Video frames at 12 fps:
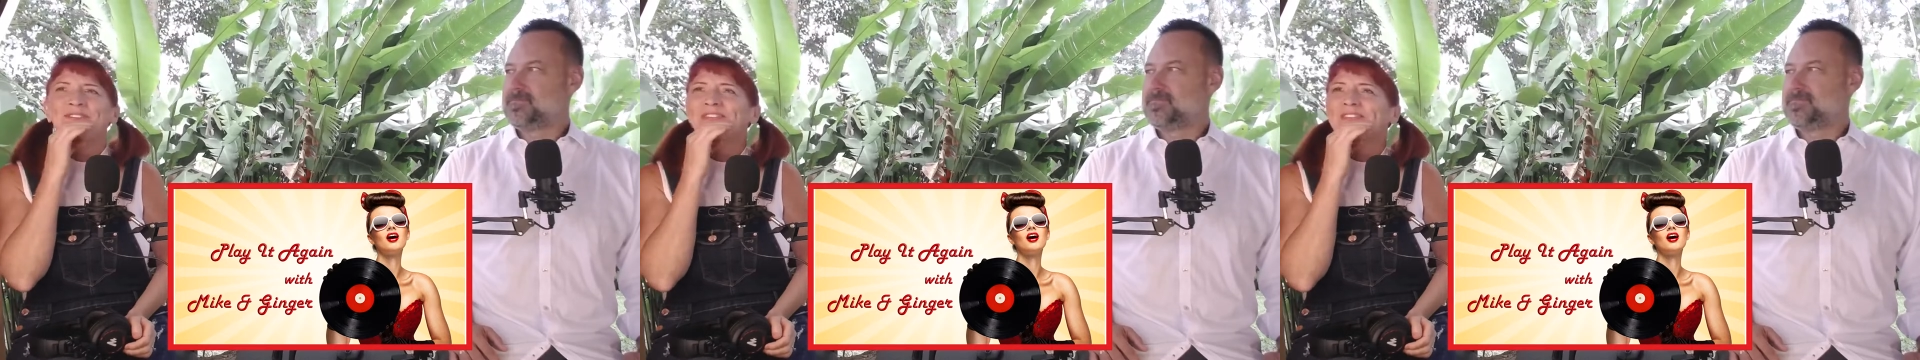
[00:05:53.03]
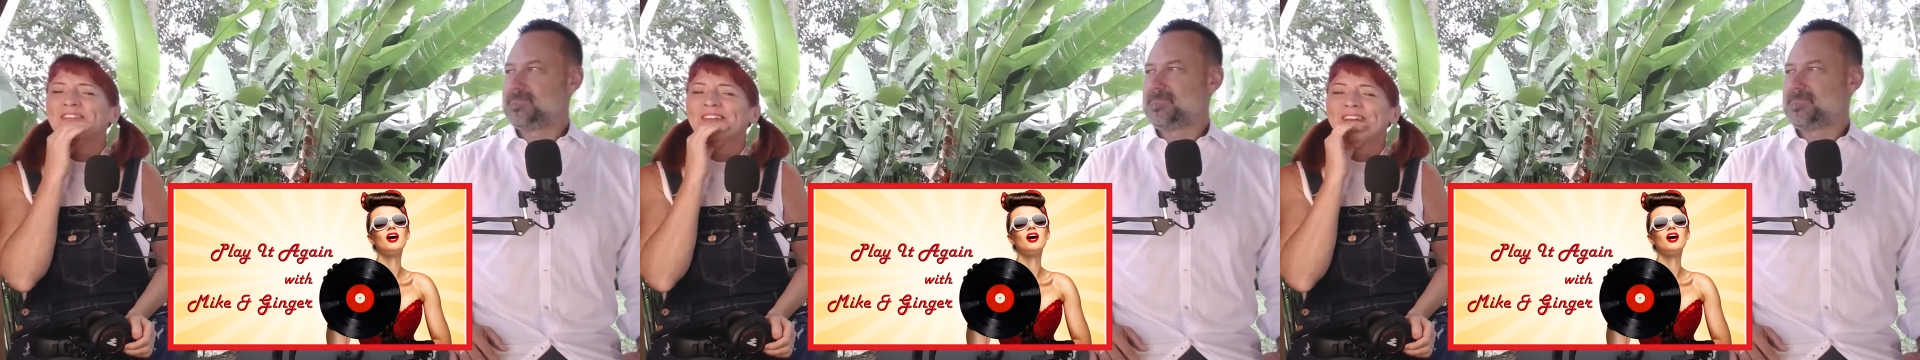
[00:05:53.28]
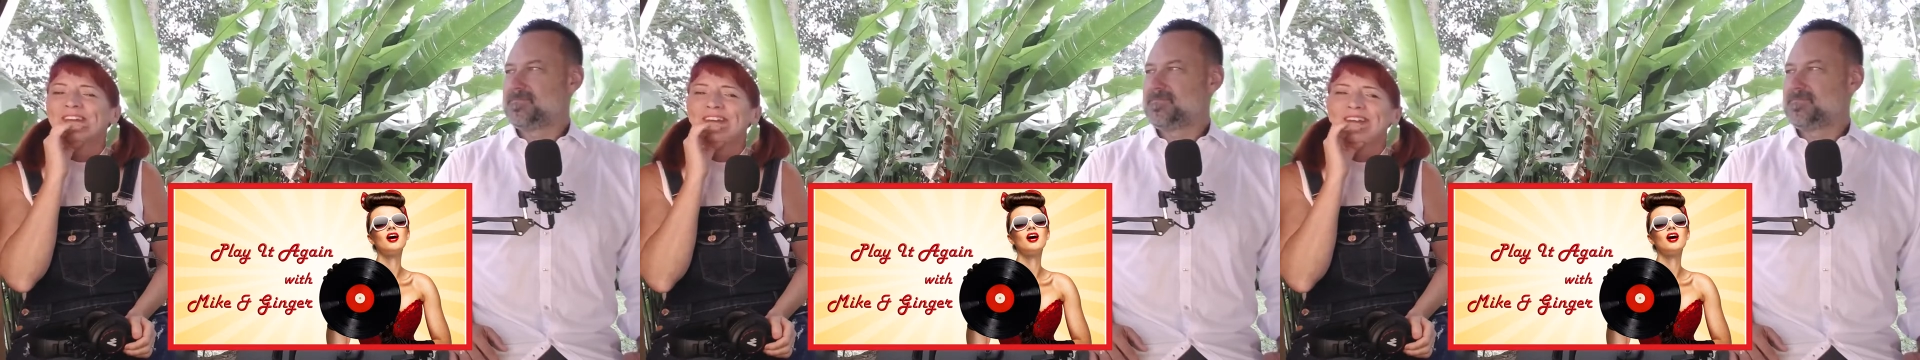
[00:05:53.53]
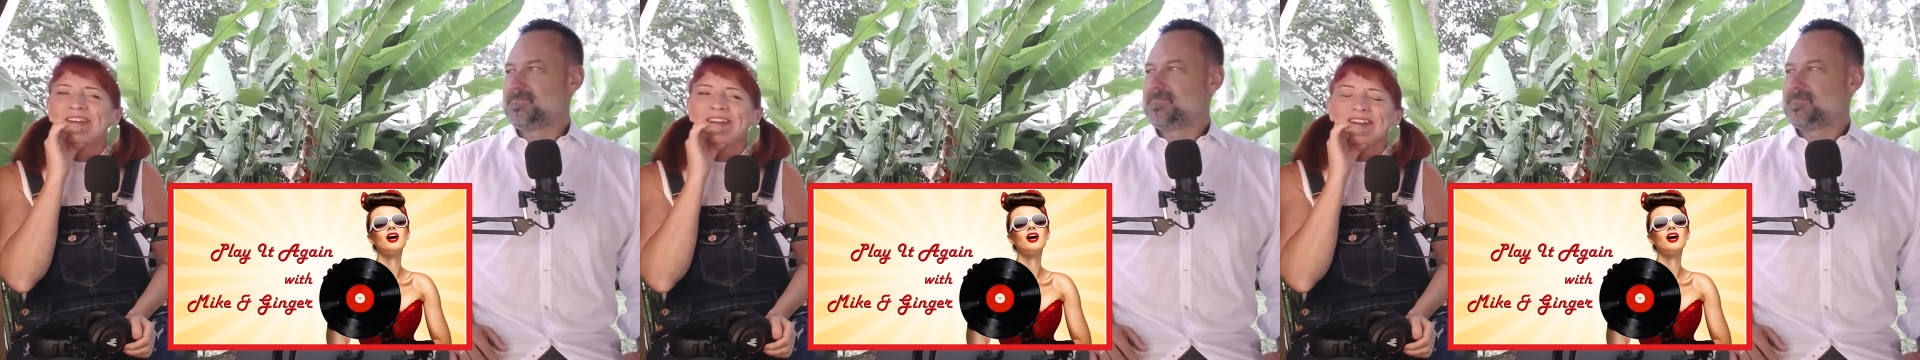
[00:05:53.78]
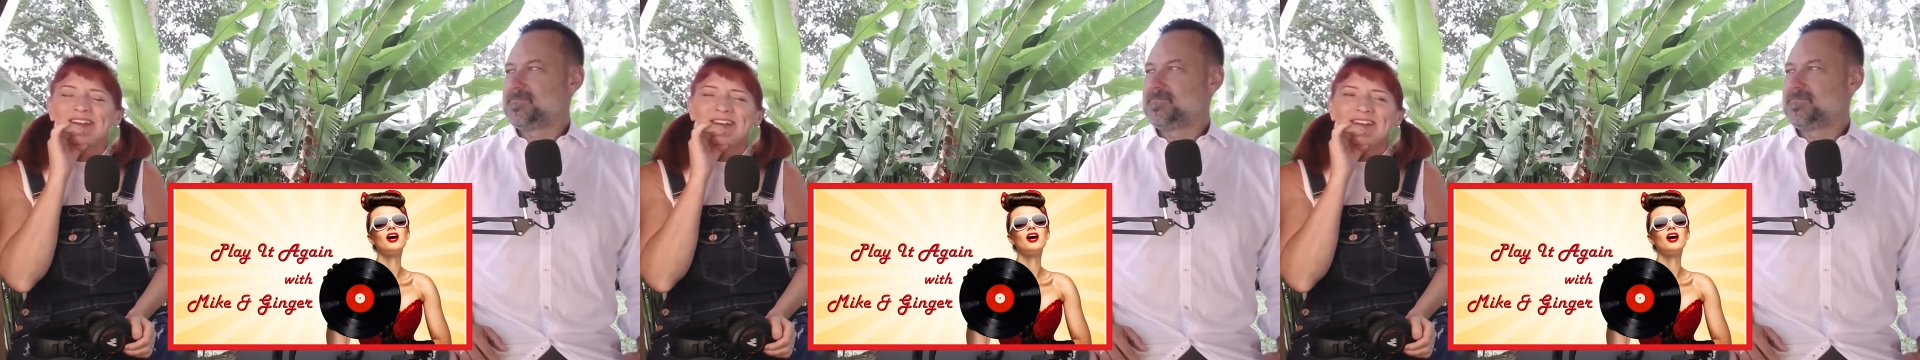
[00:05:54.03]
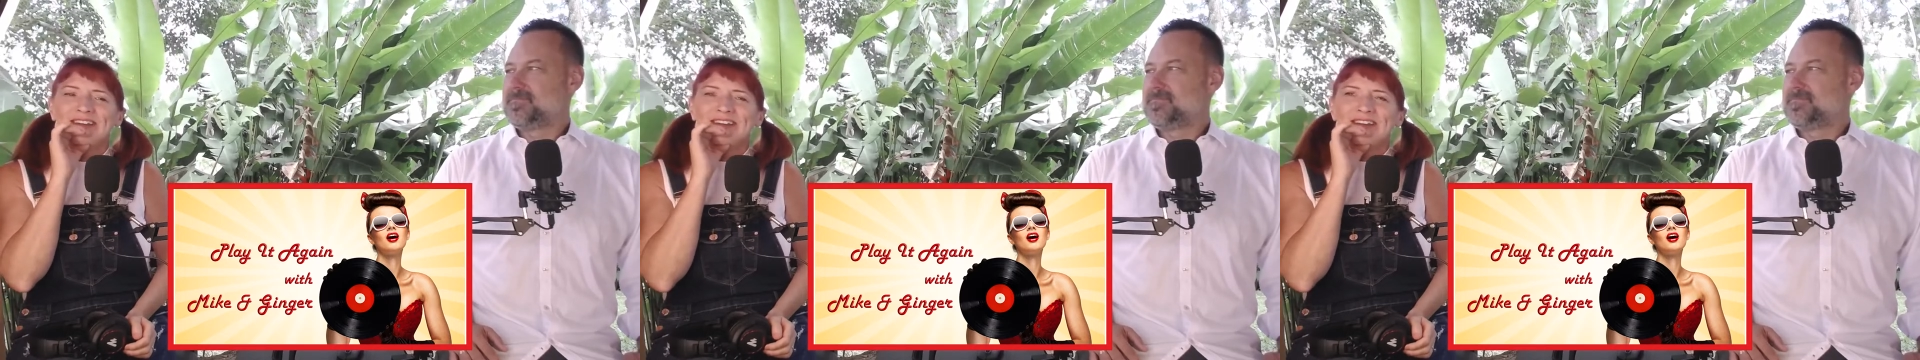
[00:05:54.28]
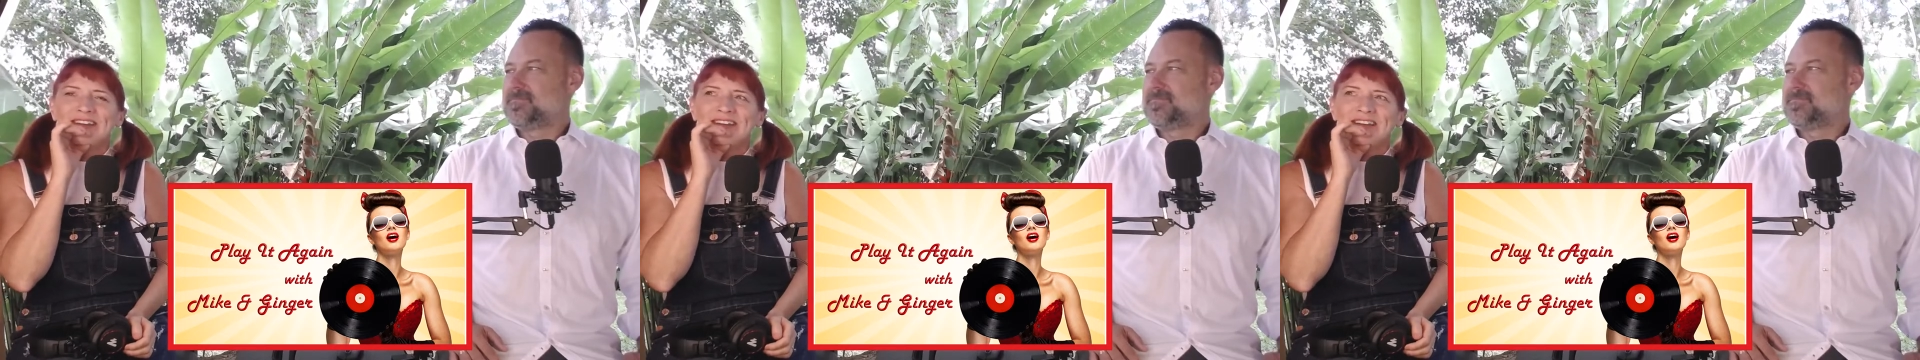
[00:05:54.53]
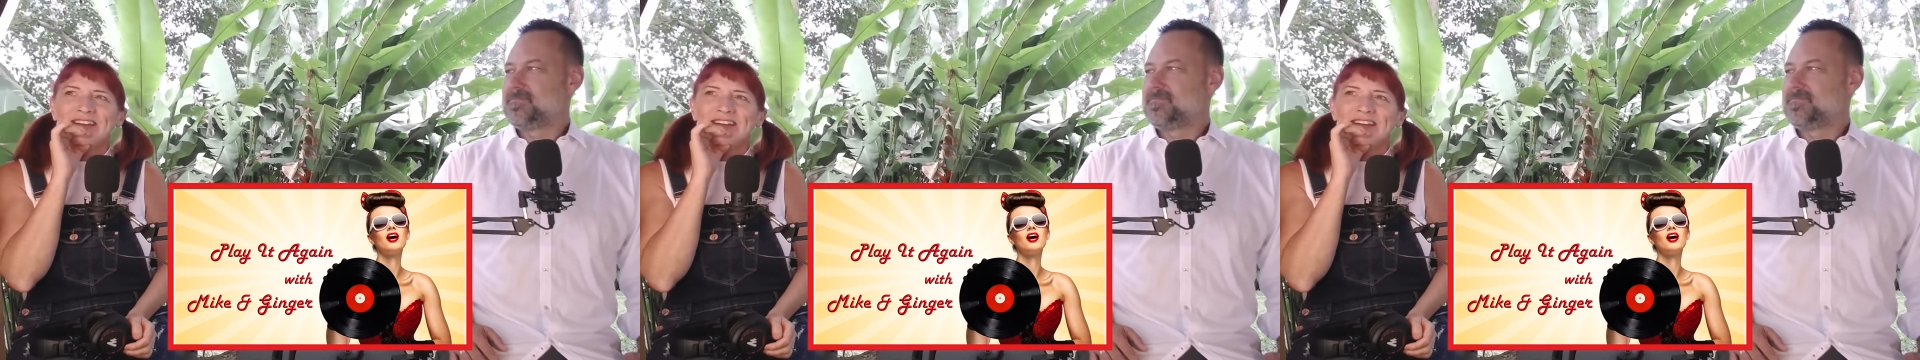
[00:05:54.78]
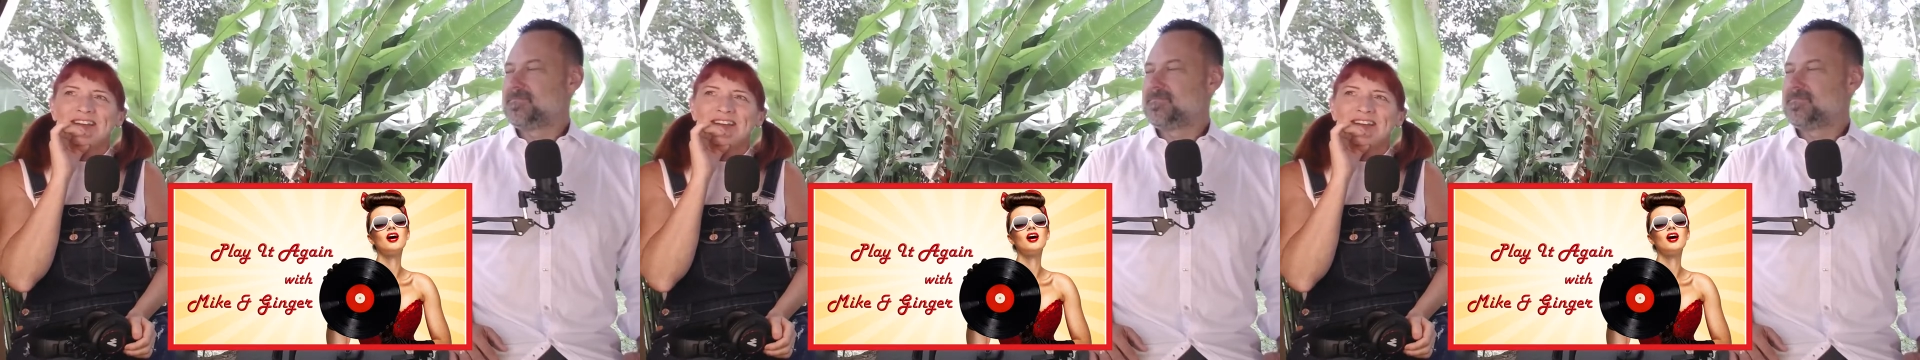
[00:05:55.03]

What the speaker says: (no one is talking)